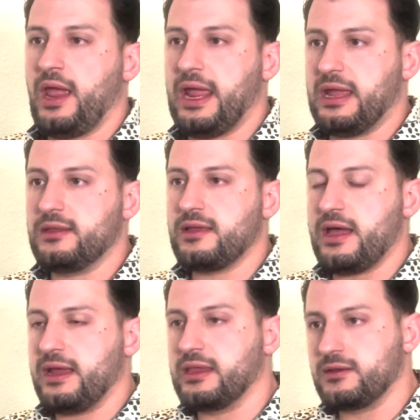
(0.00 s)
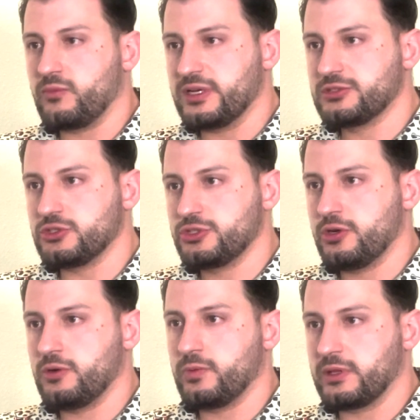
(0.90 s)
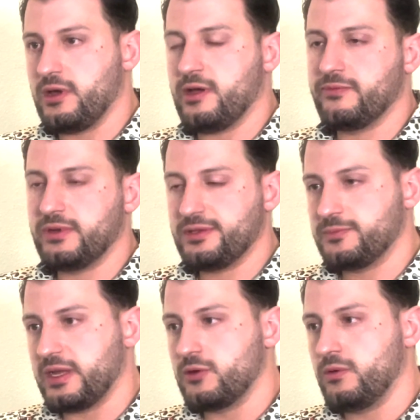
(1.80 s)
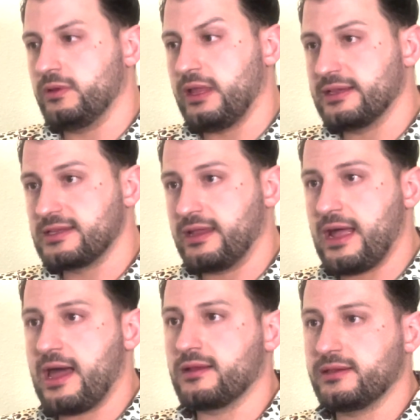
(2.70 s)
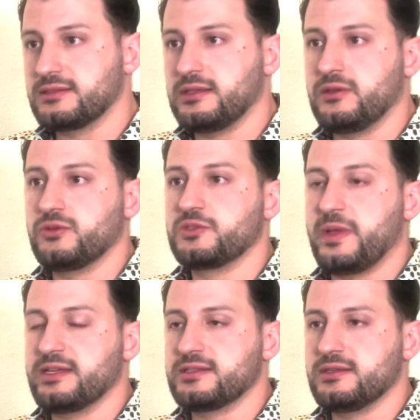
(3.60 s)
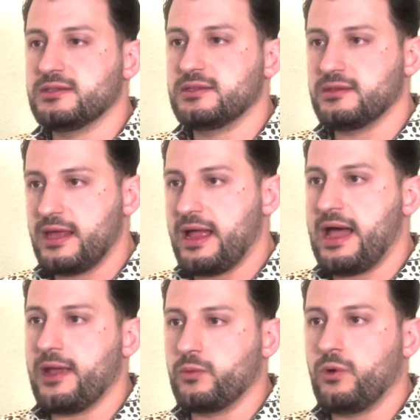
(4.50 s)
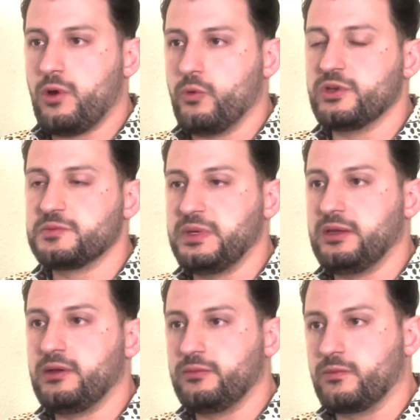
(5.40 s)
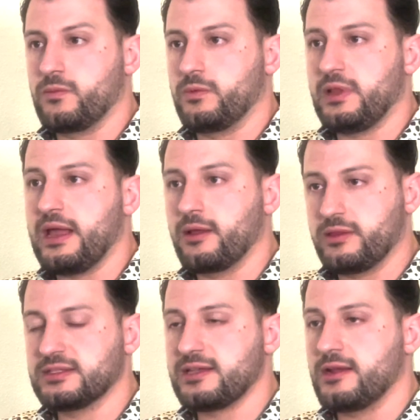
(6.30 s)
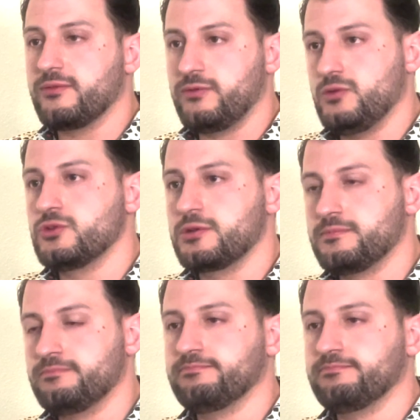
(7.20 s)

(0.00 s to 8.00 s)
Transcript: And I can rest assured with confidence by utilizing Catalyst in those spaces that I will always be relying on the side of fusion.